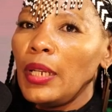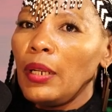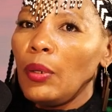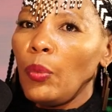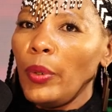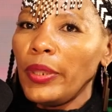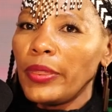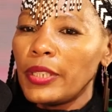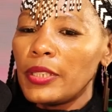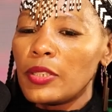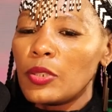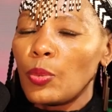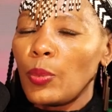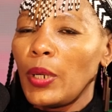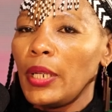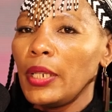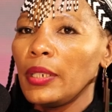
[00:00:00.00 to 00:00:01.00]
with this
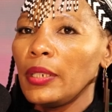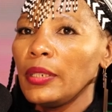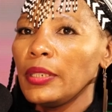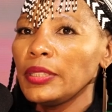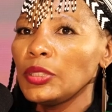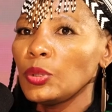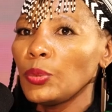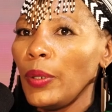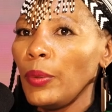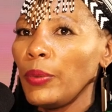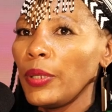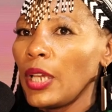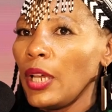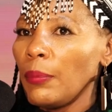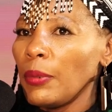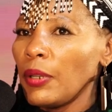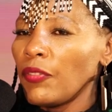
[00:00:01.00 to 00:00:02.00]
one, this is where we're
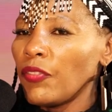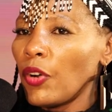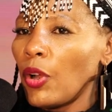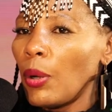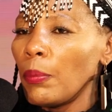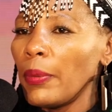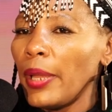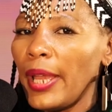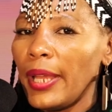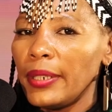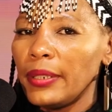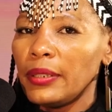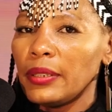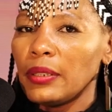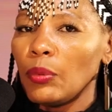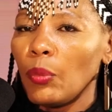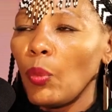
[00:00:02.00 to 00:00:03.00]
coming from
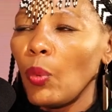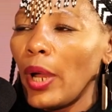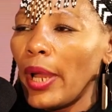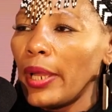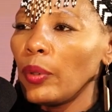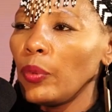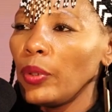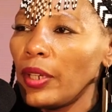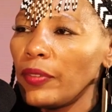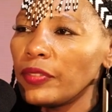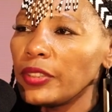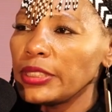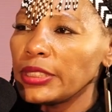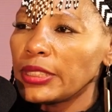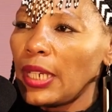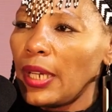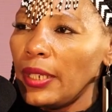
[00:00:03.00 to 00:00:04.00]
and why we have
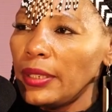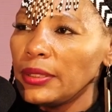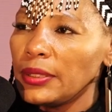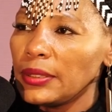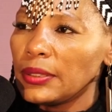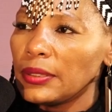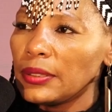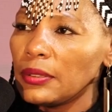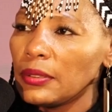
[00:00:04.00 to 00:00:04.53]
designed it.